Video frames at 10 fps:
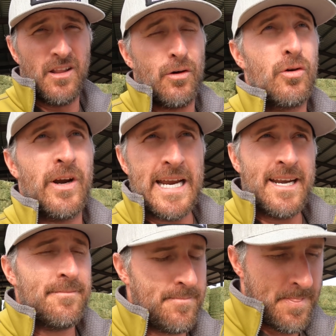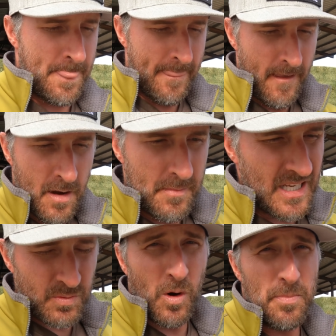a little green.
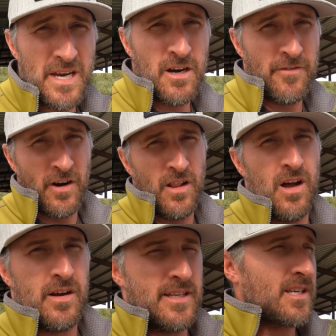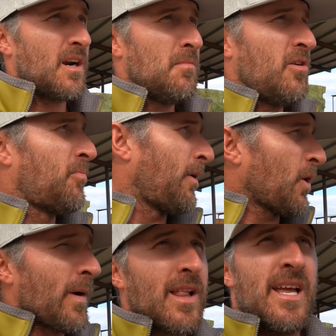This won't be here very long. It's gonna move
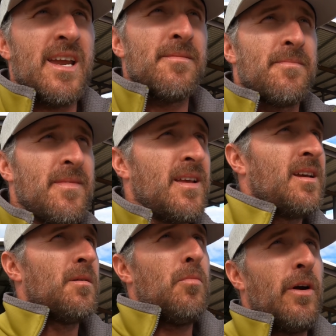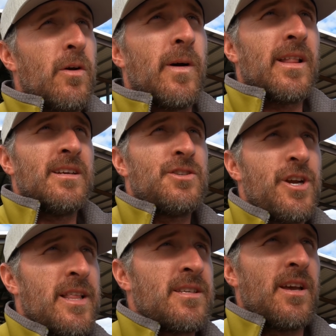pretty quickly. Pretty quickly. Let's
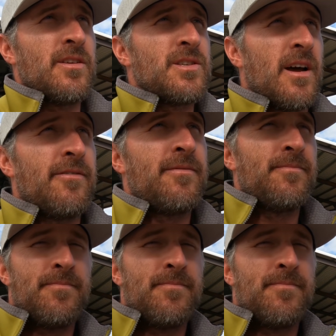check this other stuff.